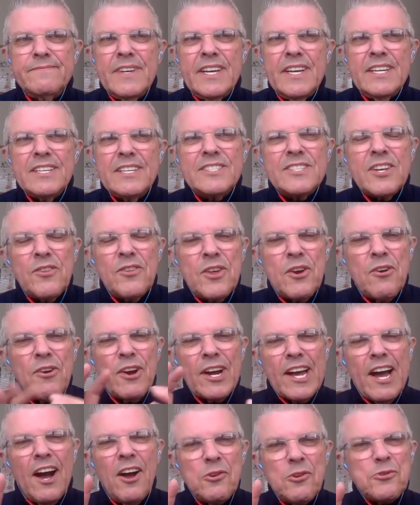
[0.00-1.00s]
So there are
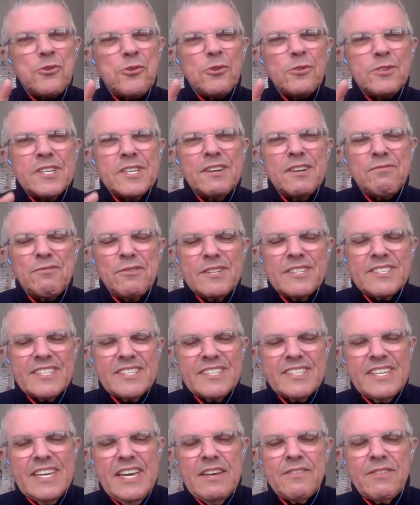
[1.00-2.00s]
cultural
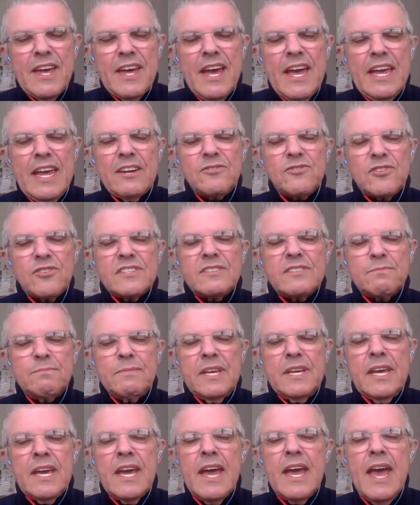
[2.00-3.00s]
differences here that interest
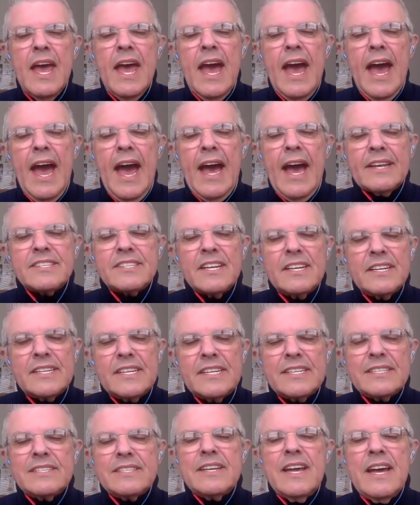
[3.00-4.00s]
me as a
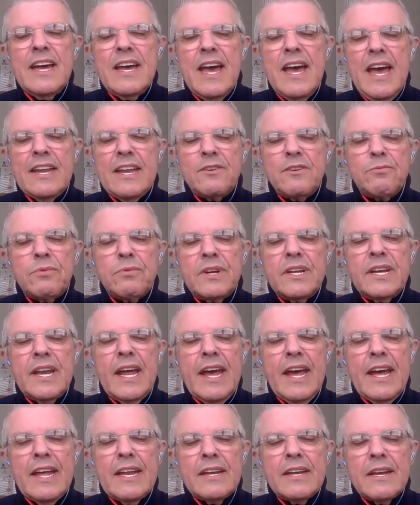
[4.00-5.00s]
listener and a reader
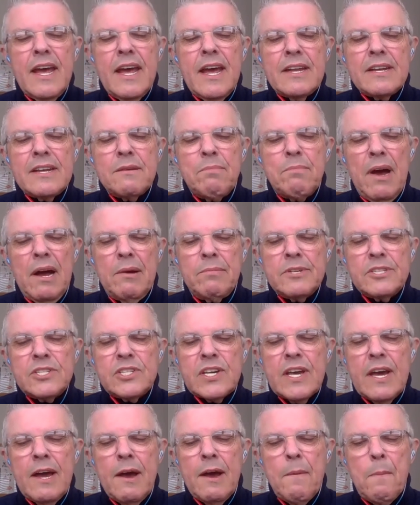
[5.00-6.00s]
and a
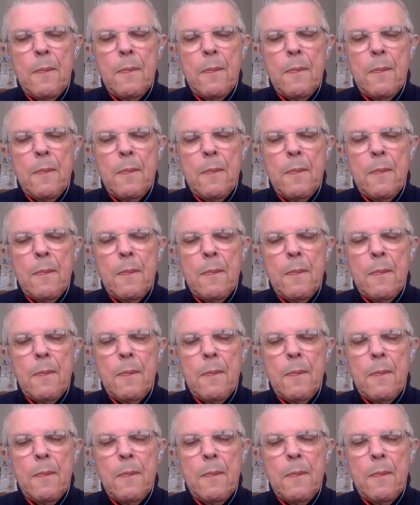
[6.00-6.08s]
publisher.